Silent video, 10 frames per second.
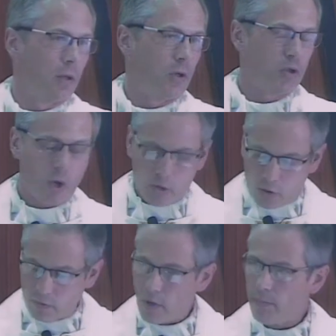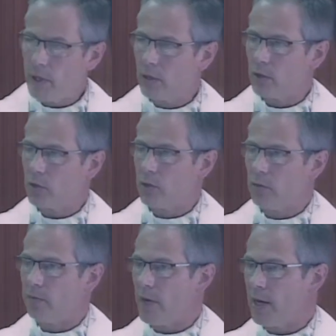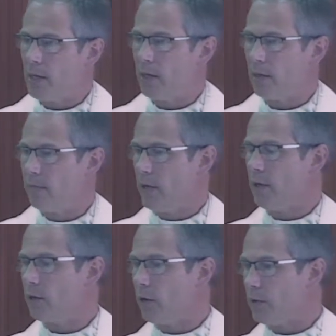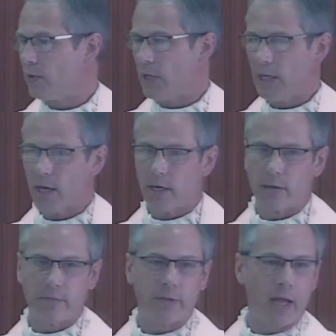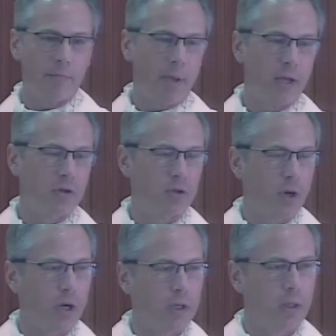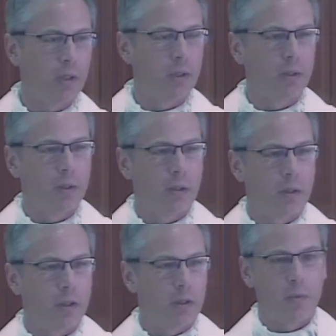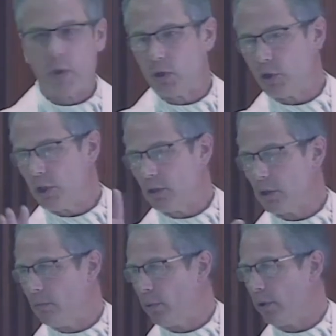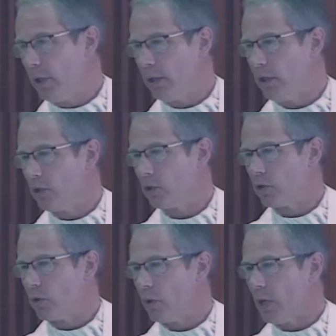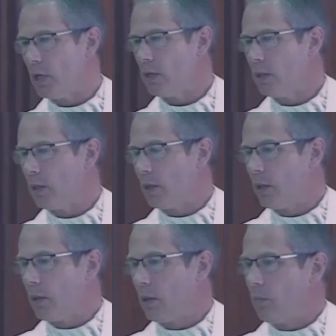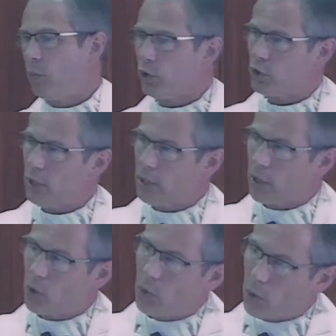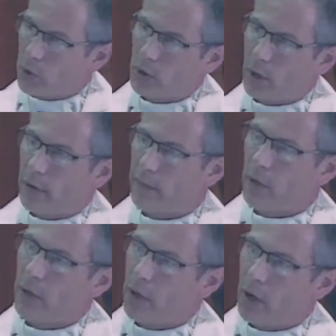So I drove up here to find the vehicle sitting on a flatbed truck, the windshield completely destroyed, pushed in a corner of the